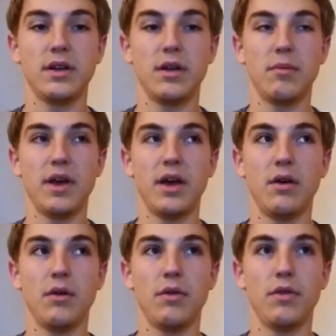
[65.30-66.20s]

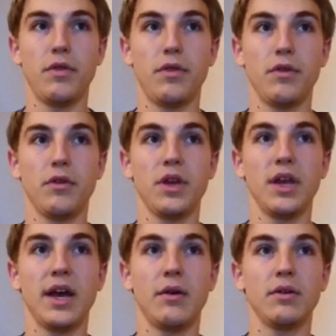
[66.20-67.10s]
about
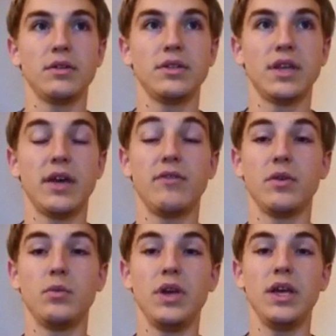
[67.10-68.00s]
30 hours every
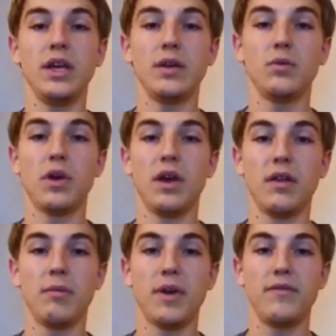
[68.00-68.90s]
week
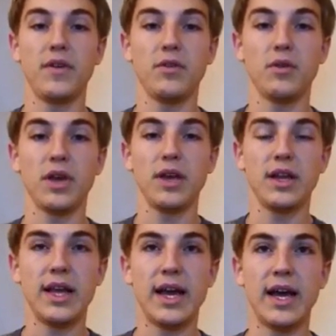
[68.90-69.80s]
with my fifth grade
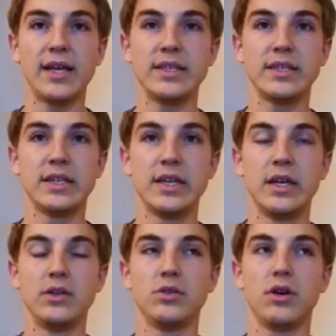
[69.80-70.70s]
class.
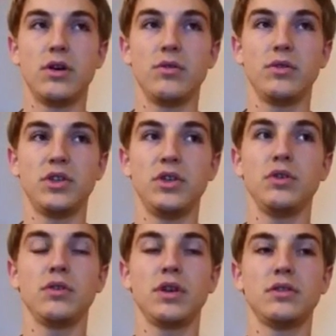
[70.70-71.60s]
So I would
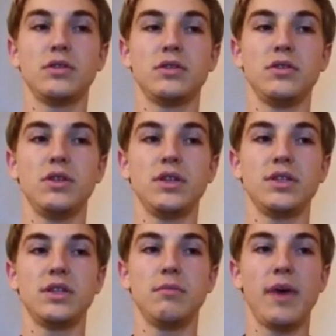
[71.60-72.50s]
tutor students
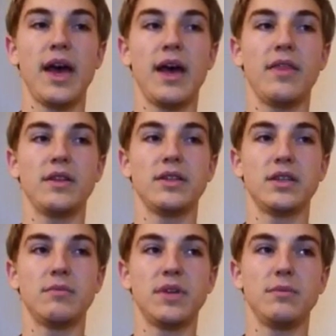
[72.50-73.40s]
in math and
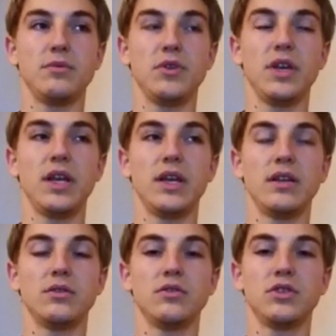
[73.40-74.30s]
sometimes reading
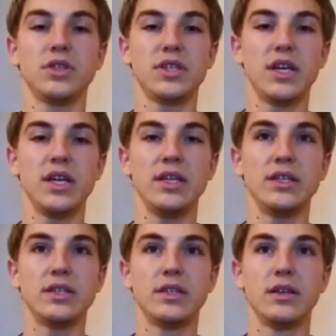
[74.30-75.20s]
and social studies.